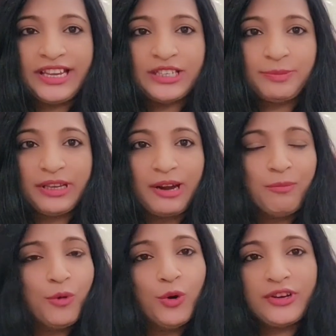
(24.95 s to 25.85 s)
he has
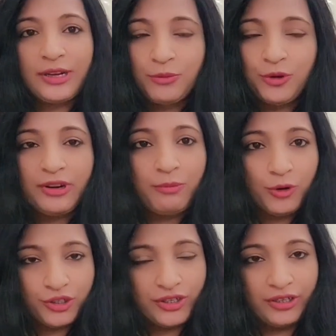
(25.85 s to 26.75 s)
become more and more
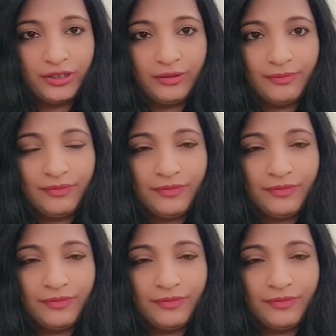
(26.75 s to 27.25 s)
emotional.